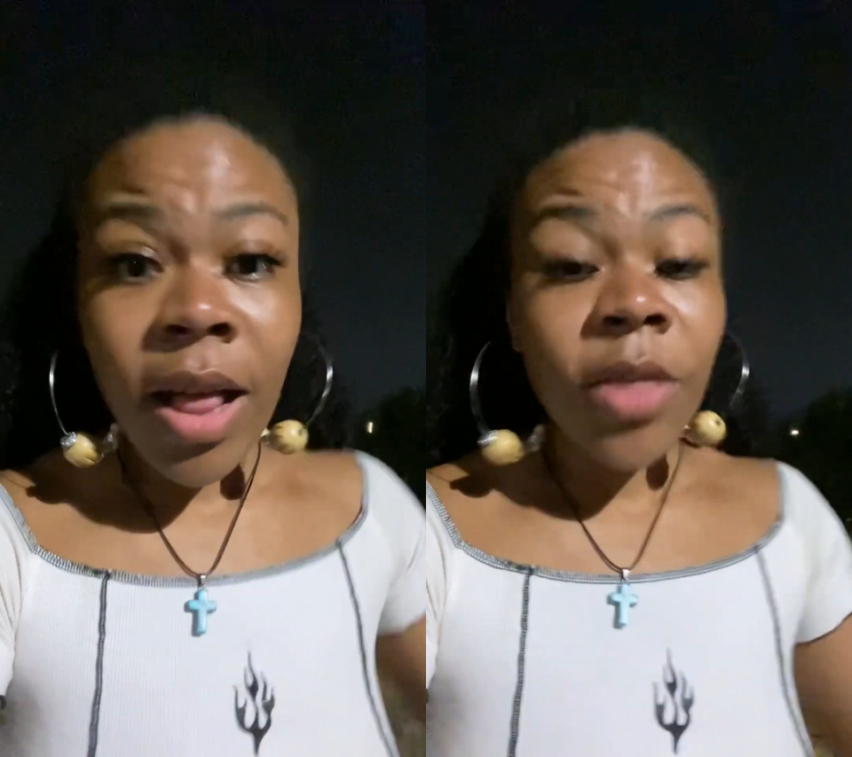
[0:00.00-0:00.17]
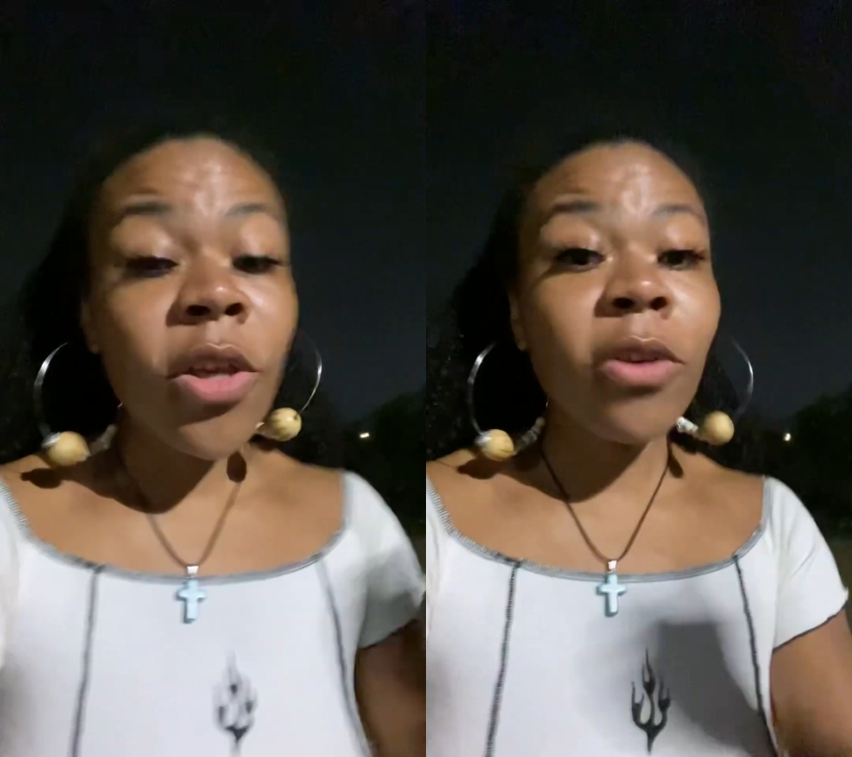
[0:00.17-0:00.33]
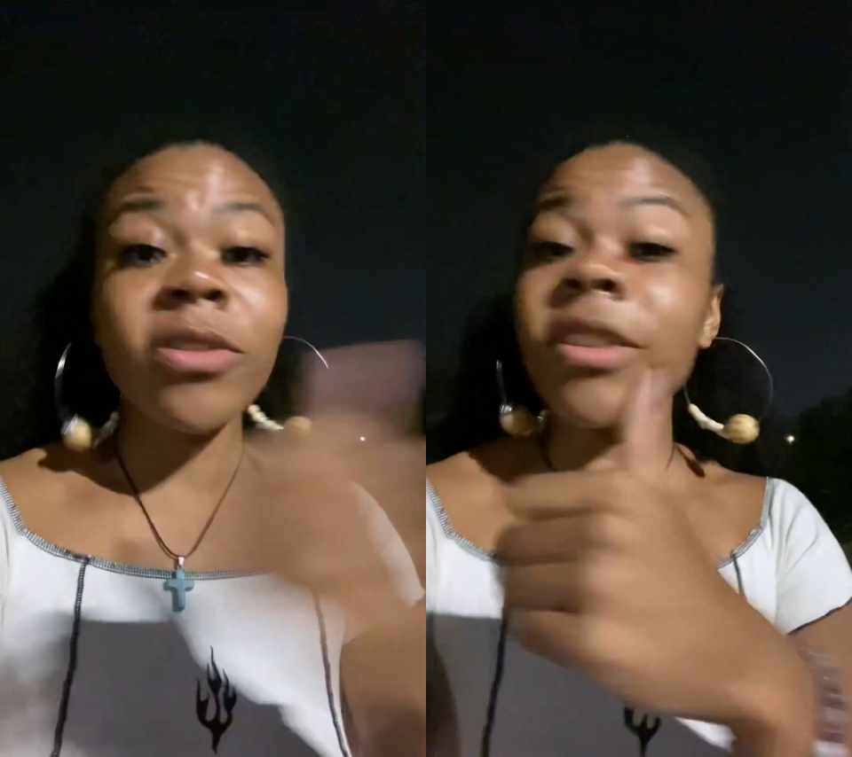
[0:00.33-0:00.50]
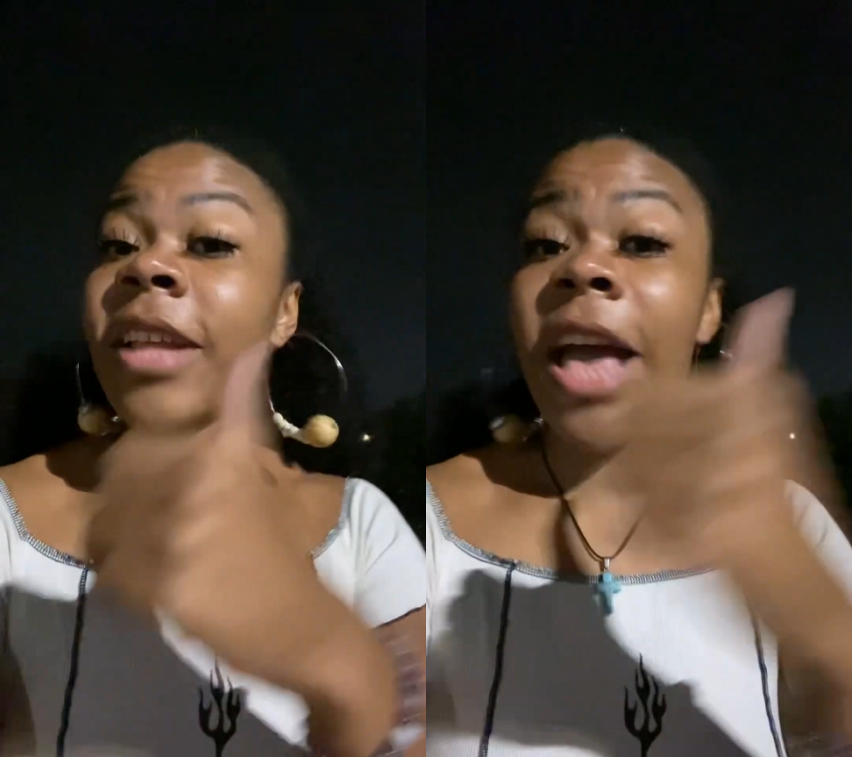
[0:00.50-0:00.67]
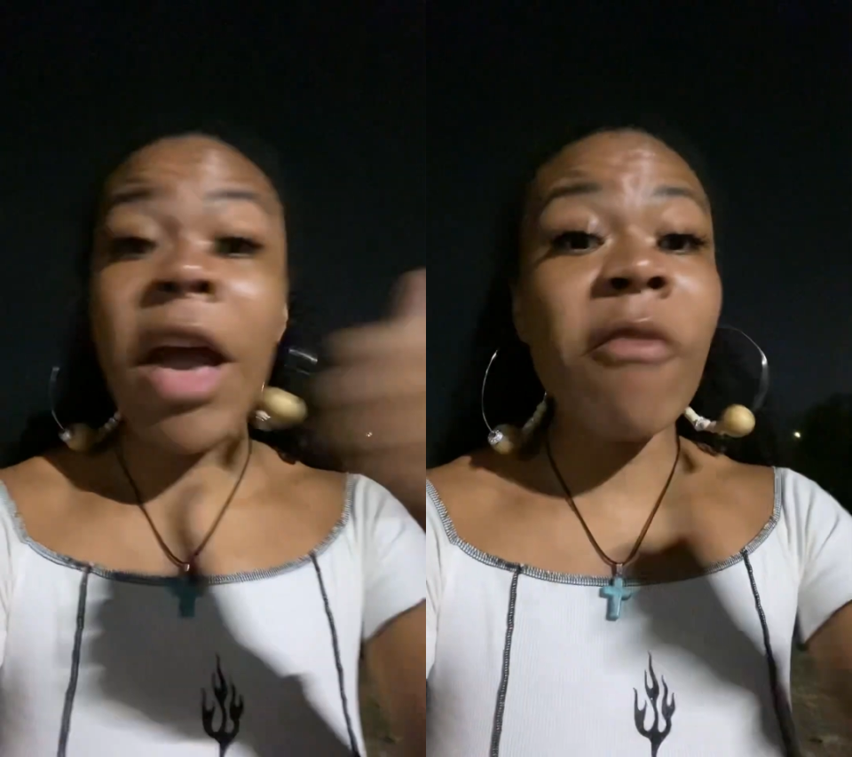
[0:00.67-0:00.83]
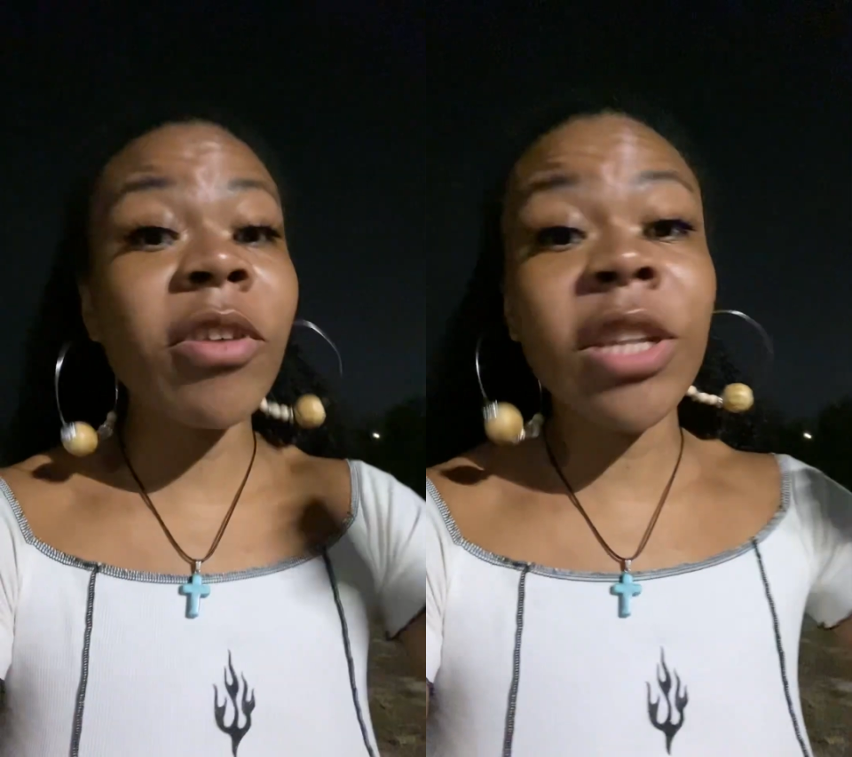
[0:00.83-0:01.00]
Those in the
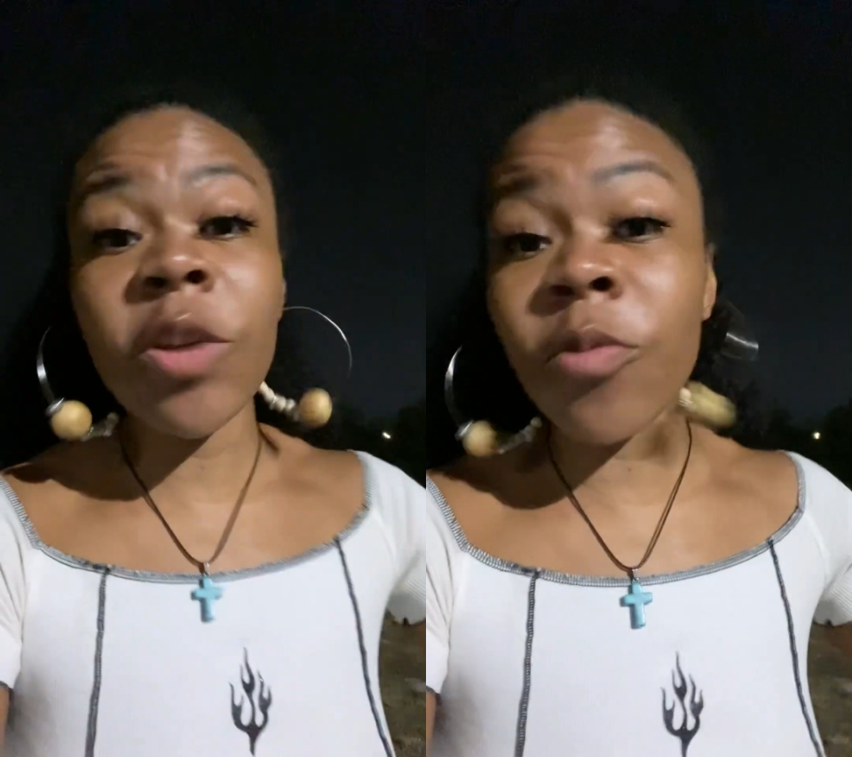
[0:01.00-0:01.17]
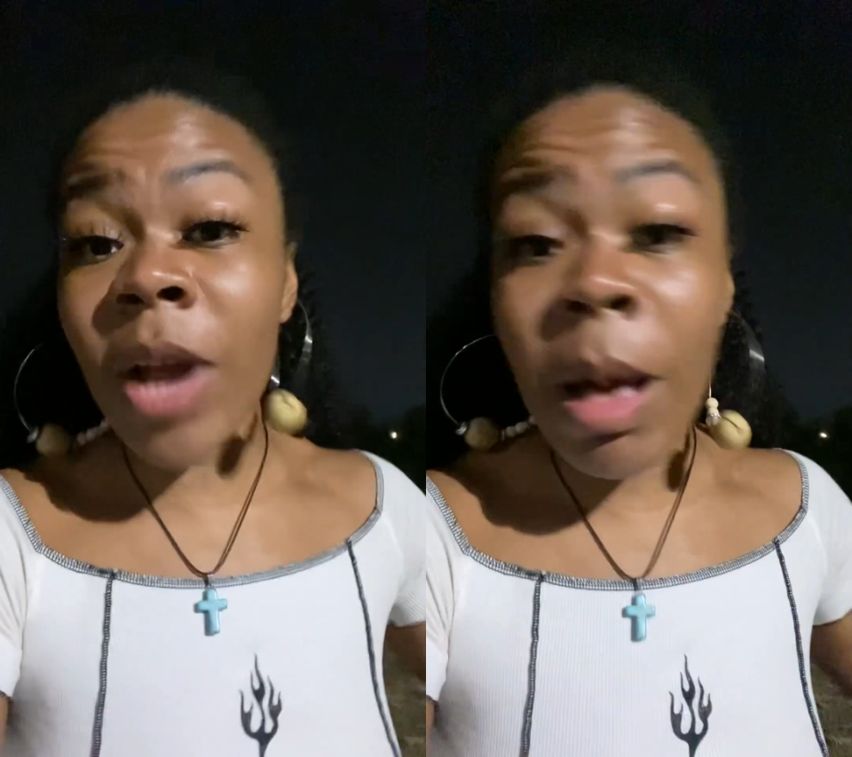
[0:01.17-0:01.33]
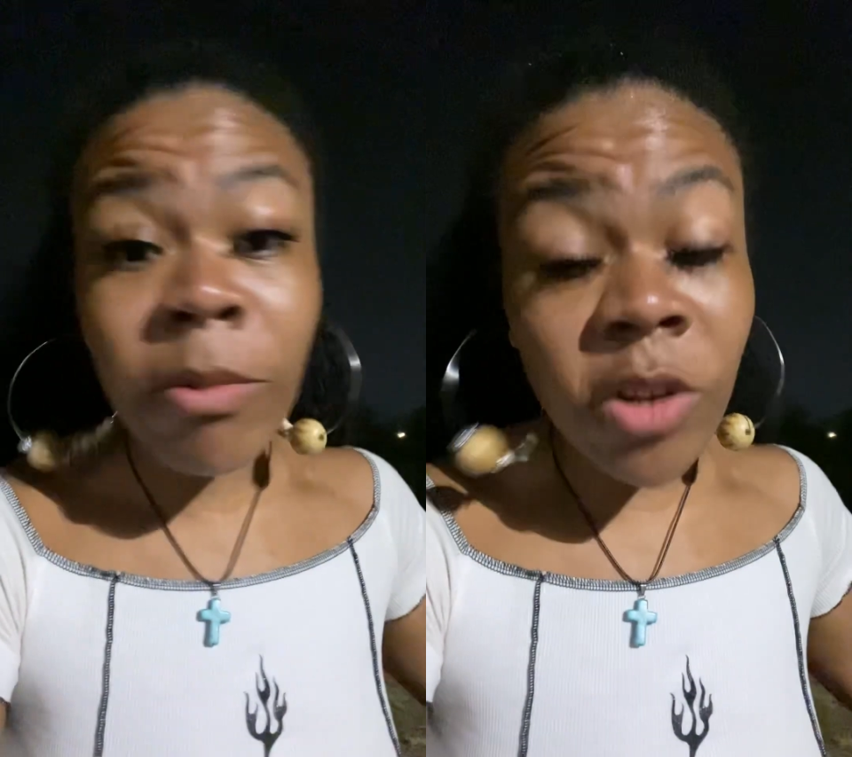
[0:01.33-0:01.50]
heavenly realms